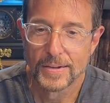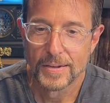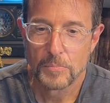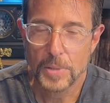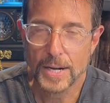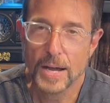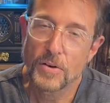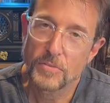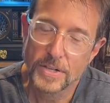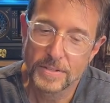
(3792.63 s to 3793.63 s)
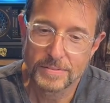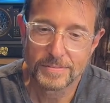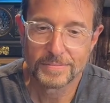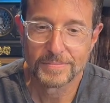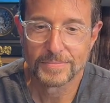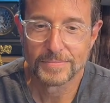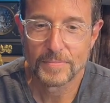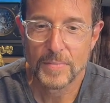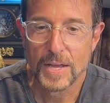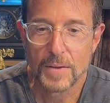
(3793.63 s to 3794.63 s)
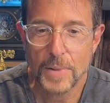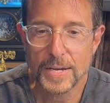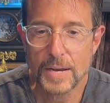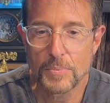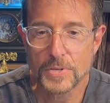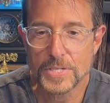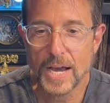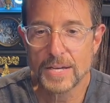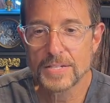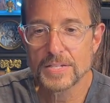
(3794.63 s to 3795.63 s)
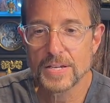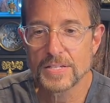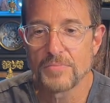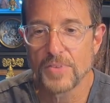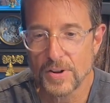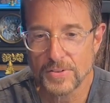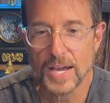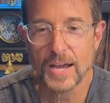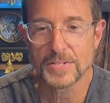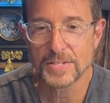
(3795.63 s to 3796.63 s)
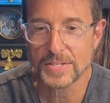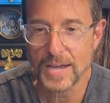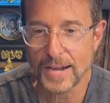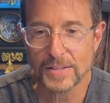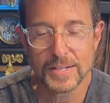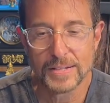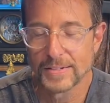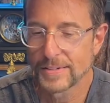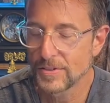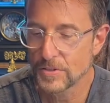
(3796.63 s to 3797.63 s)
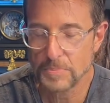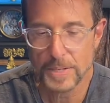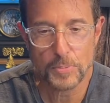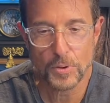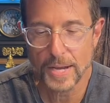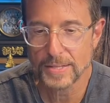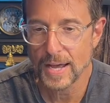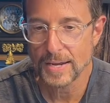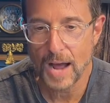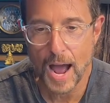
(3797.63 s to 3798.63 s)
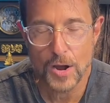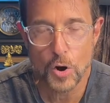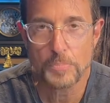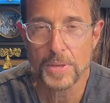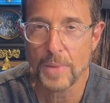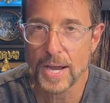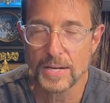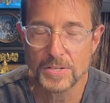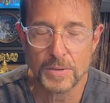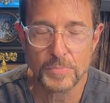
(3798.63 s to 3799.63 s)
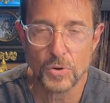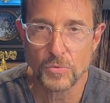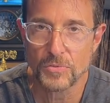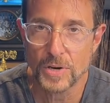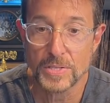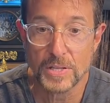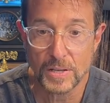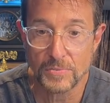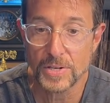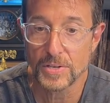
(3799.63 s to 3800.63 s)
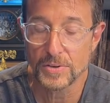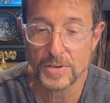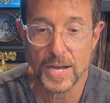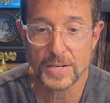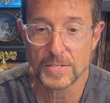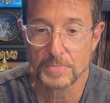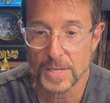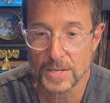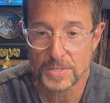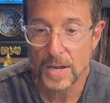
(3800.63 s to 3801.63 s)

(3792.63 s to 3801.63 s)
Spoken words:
But I got over it. My neighbor is 96 and yes, exactly. There's people like that. I hope that my 80-something-year-old friends lived into their 90s because